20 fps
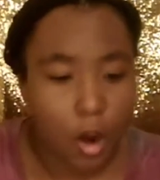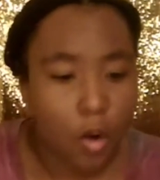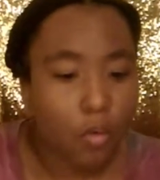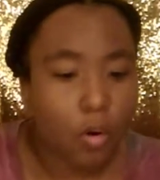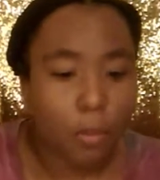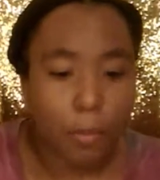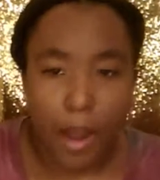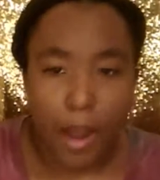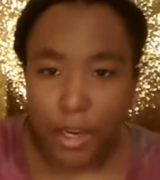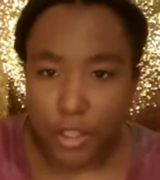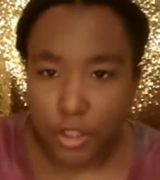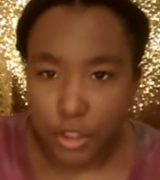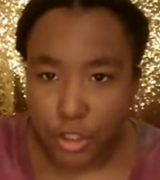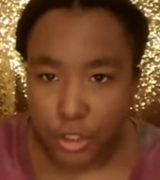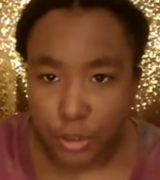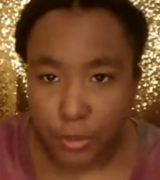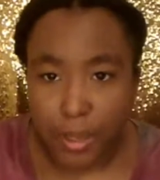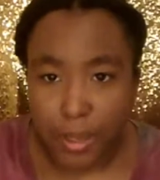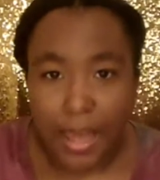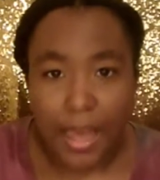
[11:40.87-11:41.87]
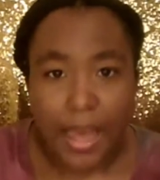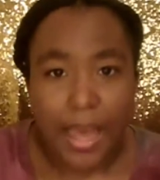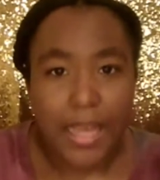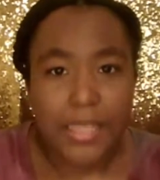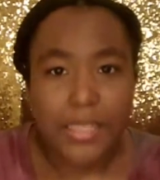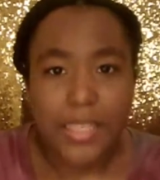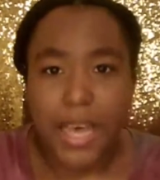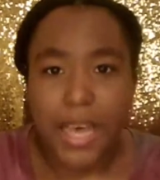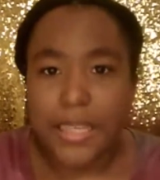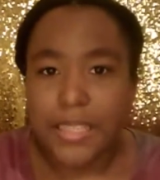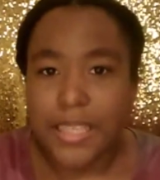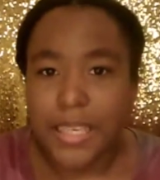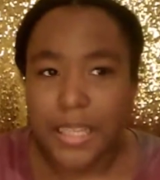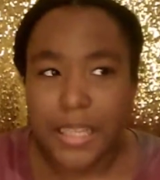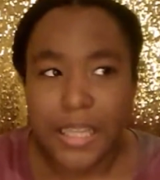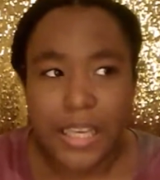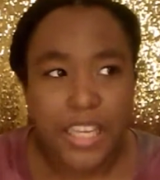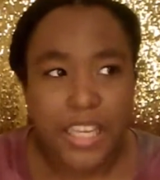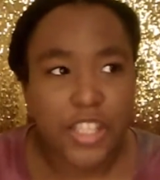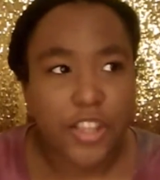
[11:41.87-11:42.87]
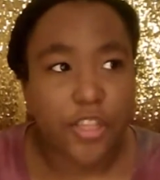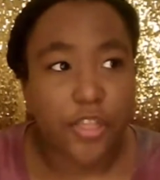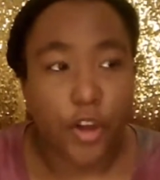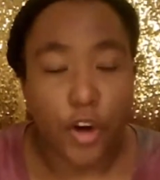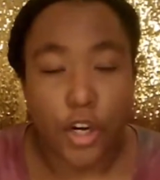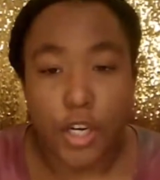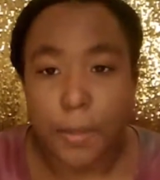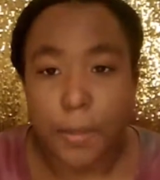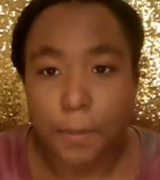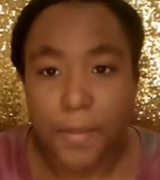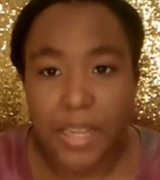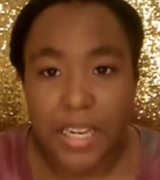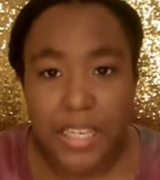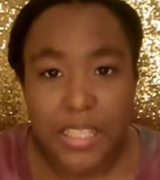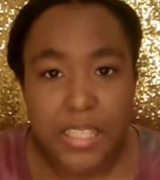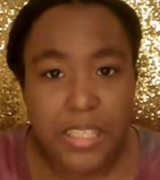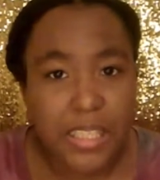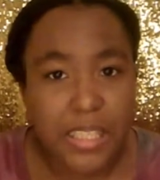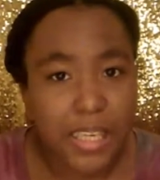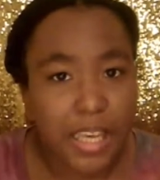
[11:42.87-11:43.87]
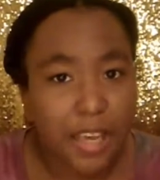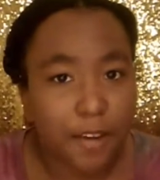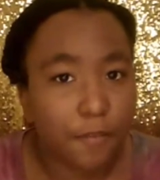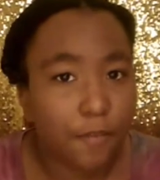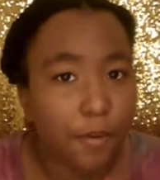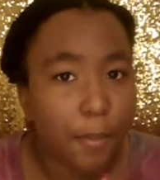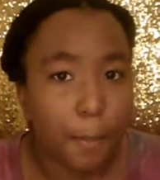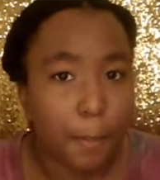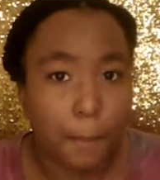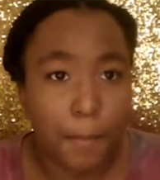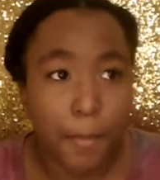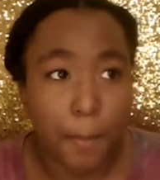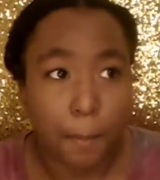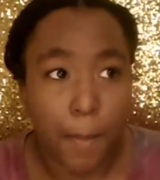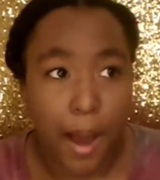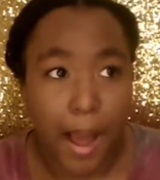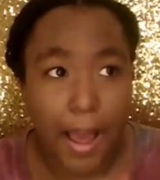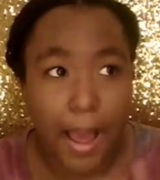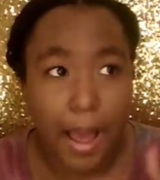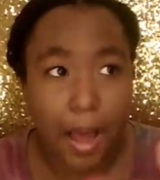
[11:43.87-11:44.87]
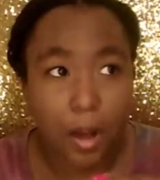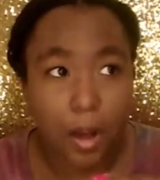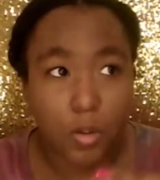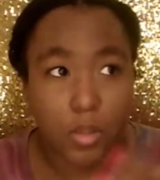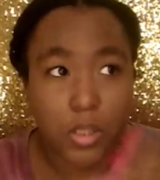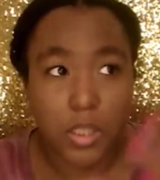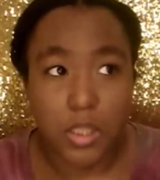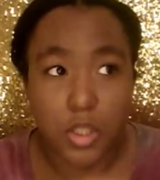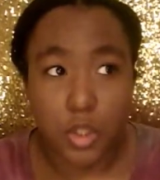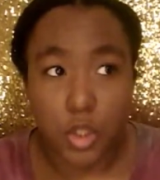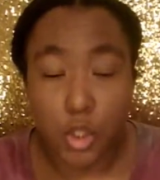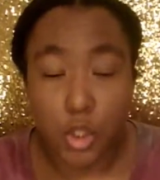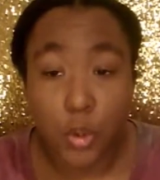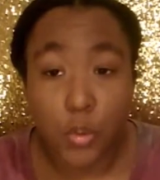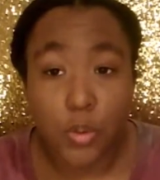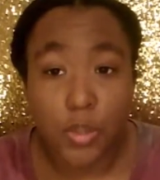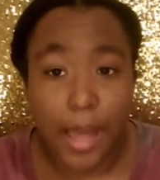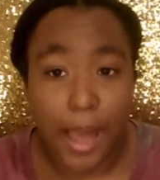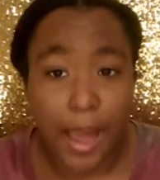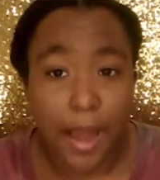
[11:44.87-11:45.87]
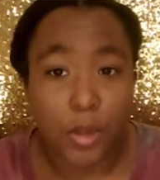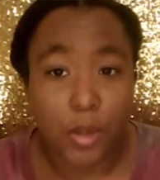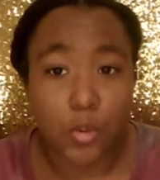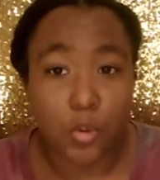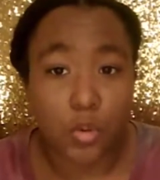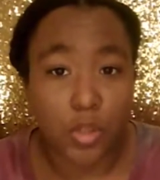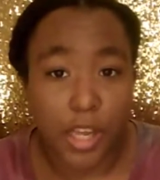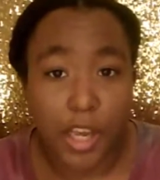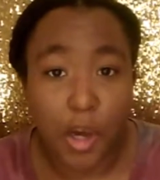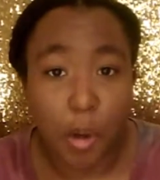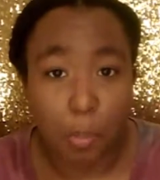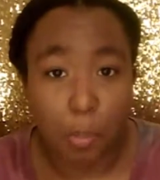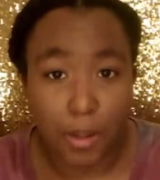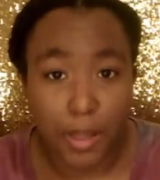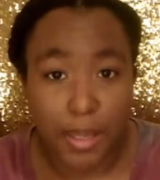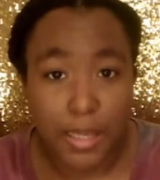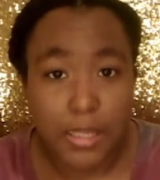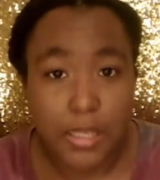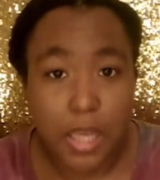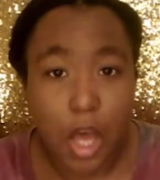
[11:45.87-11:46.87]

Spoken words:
Remind you, it takes at least 30 minutes to get from my house to the actual nail place.